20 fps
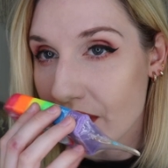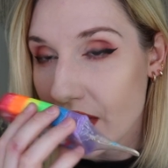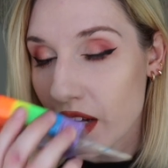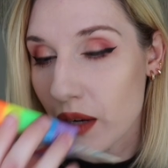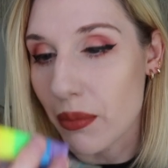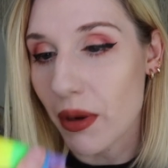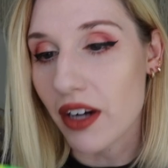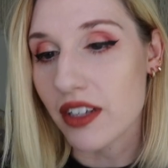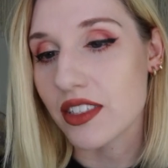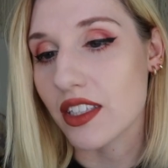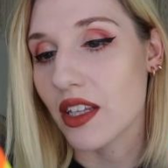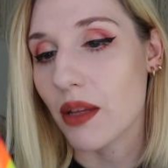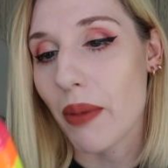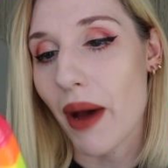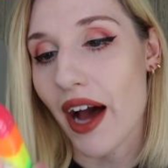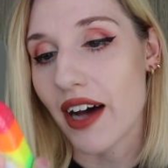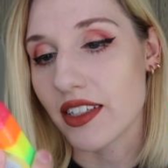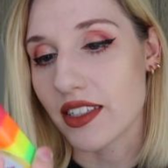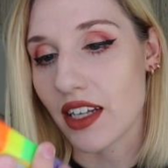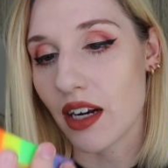in a box in the
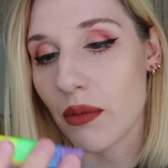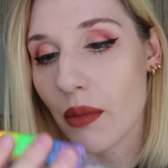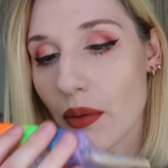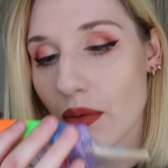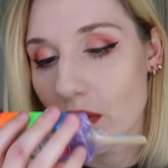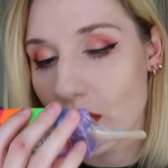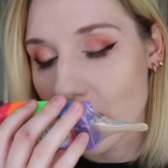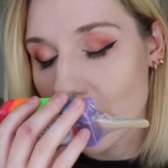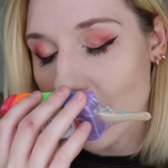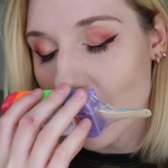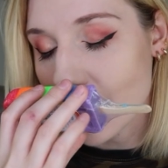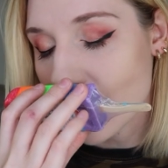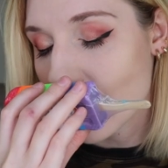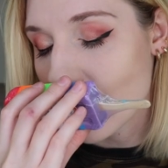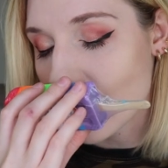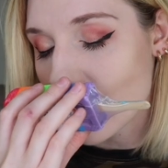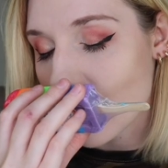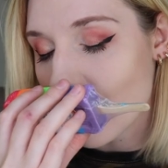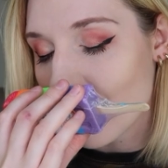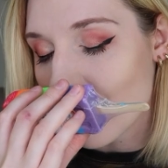past and I remember really liking
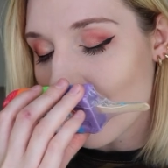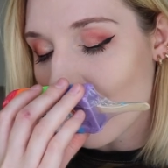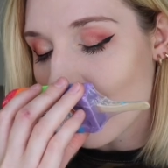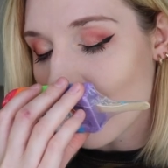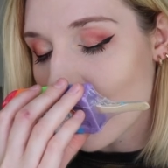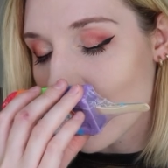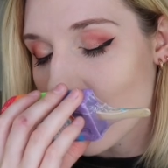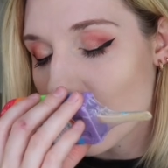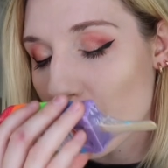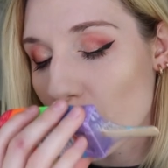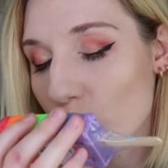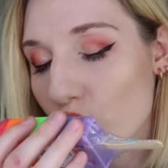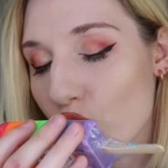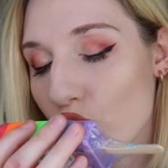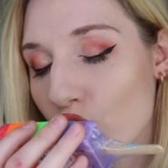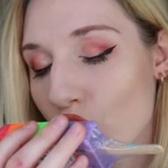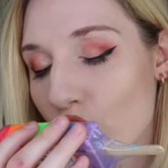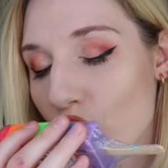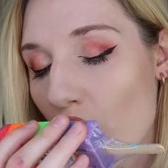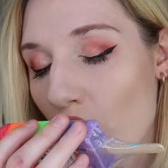this. This smells
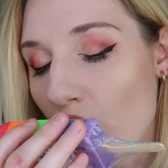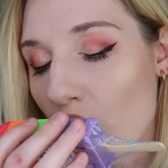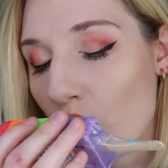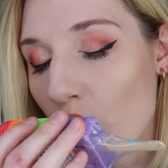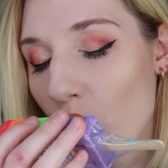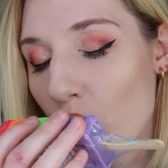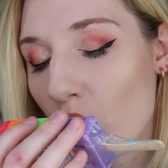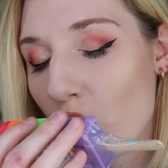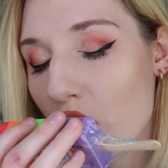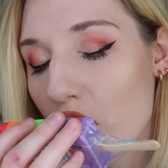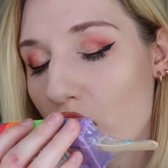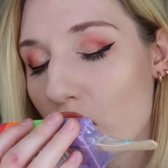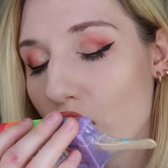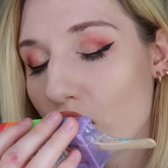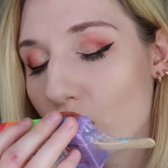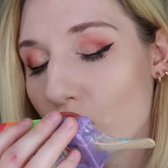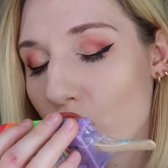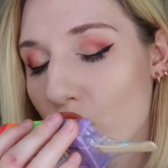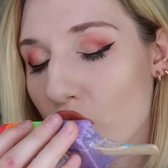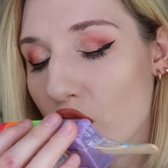so,
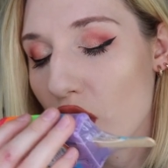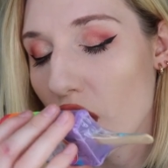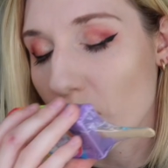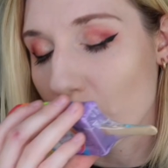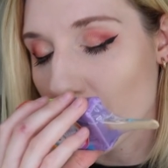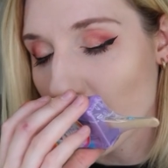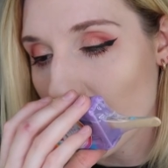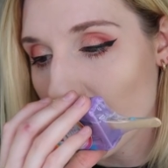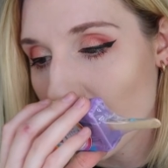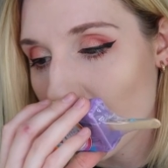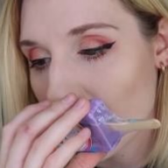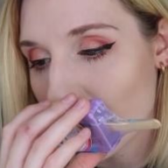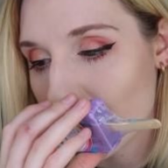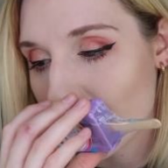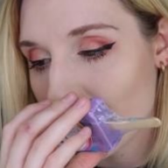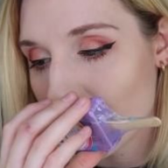so good.